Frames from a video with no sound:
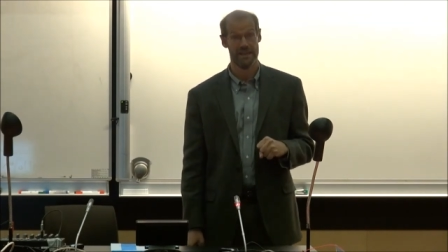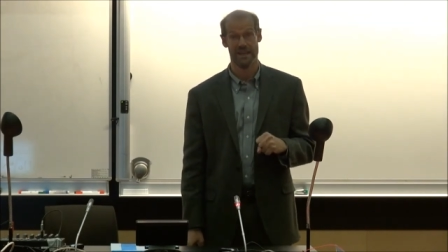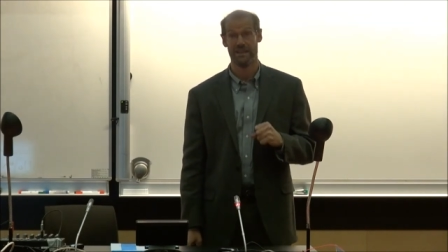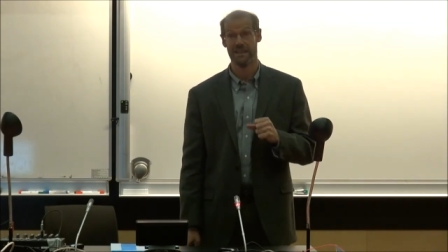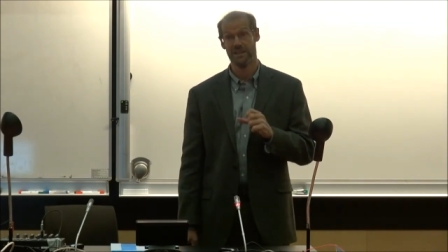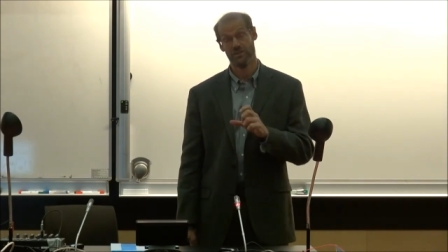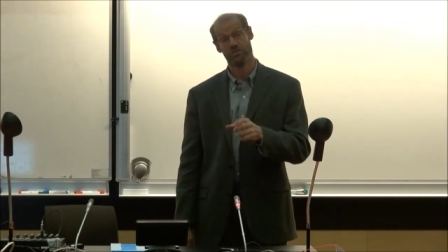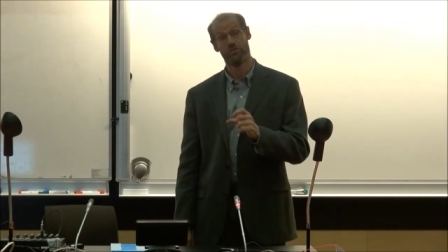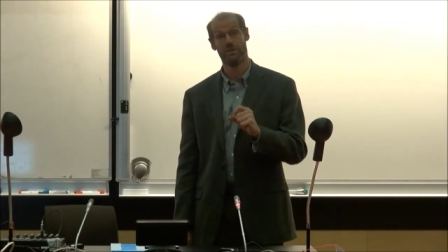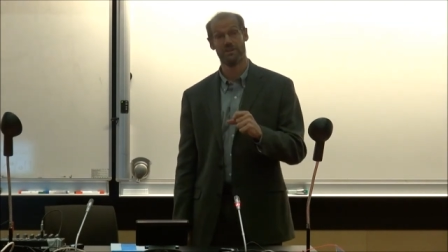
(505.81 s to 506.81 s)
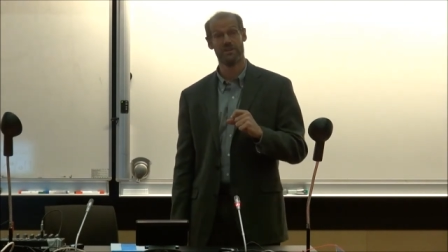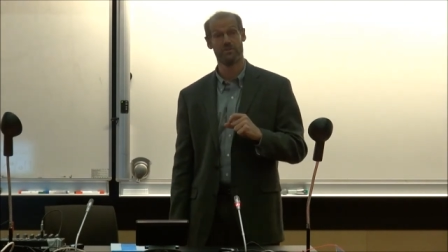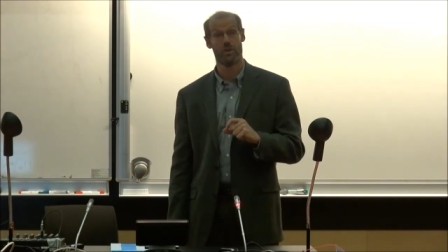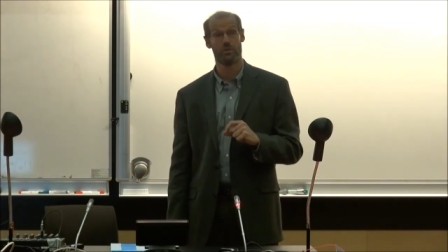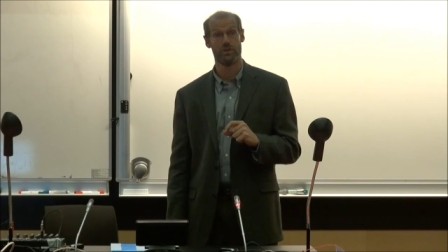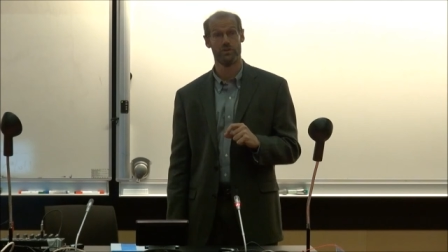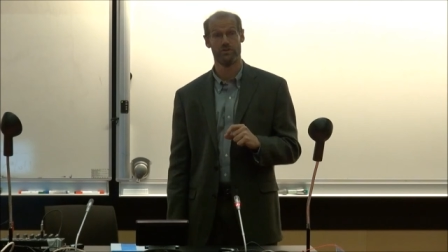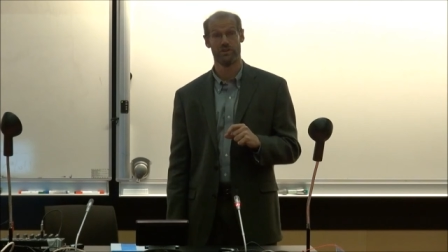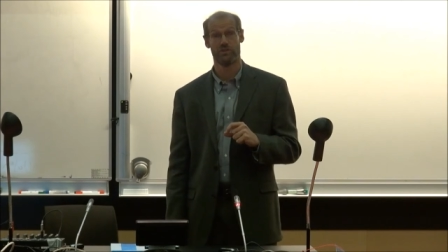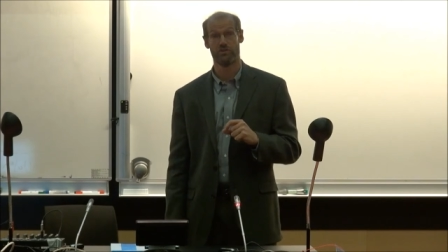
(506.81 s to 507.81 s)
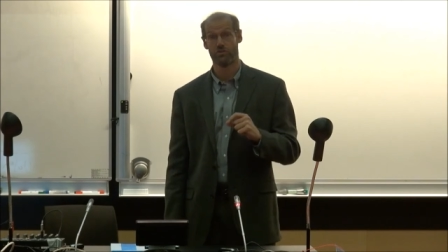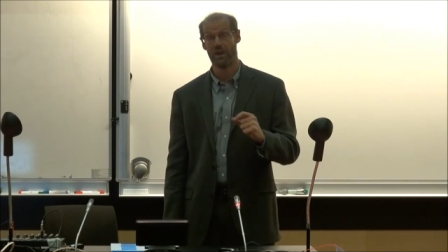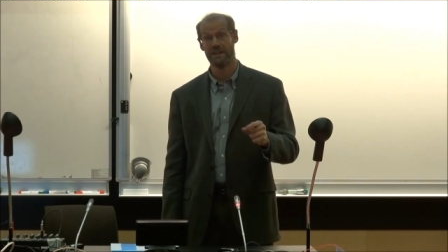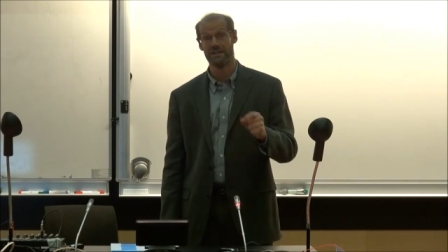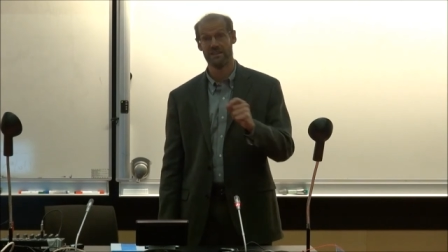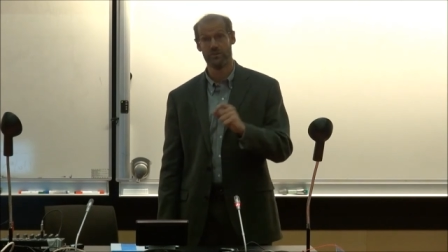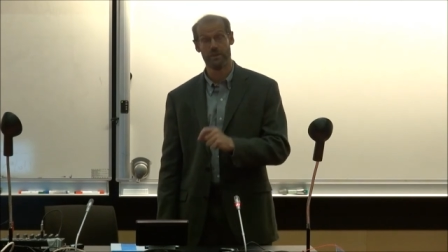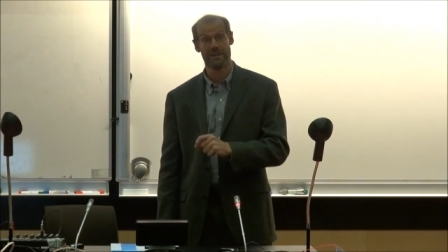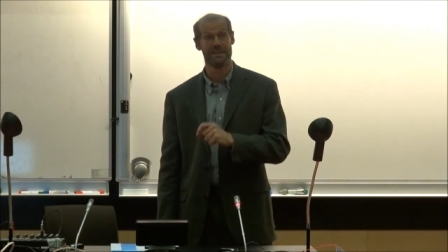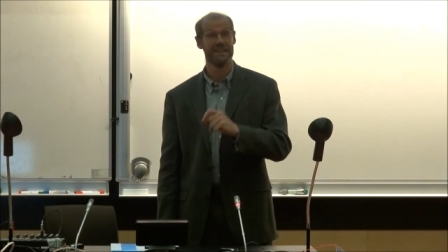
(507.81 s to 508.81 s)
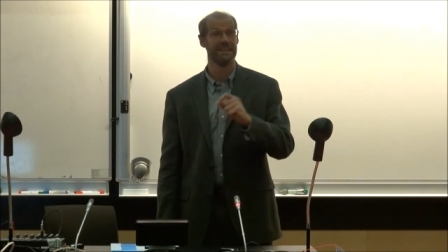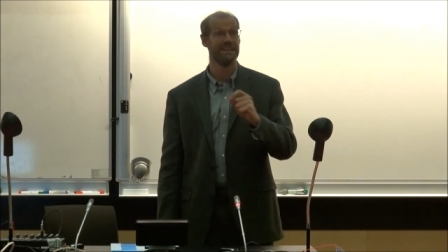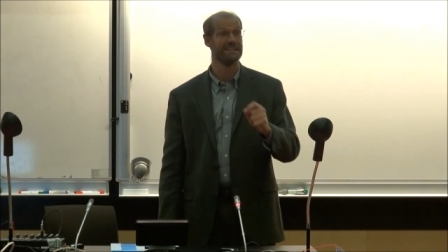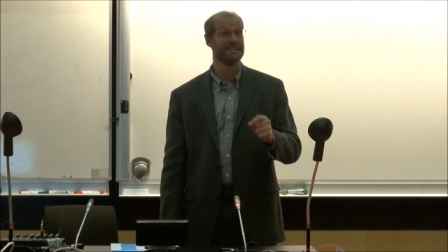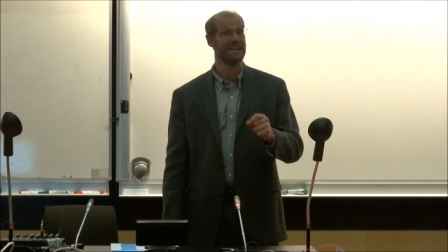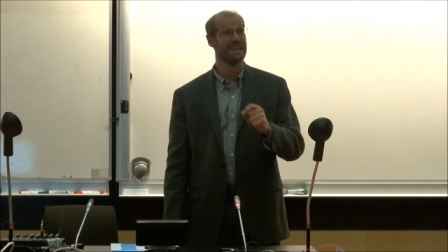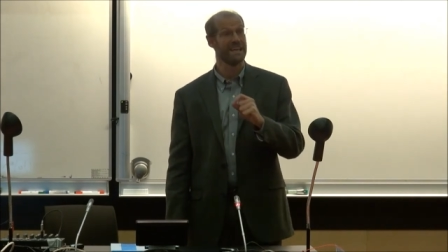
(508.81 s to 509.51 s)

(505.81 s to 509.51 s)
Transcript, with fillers: And the instrument is what we're using to try to deal with this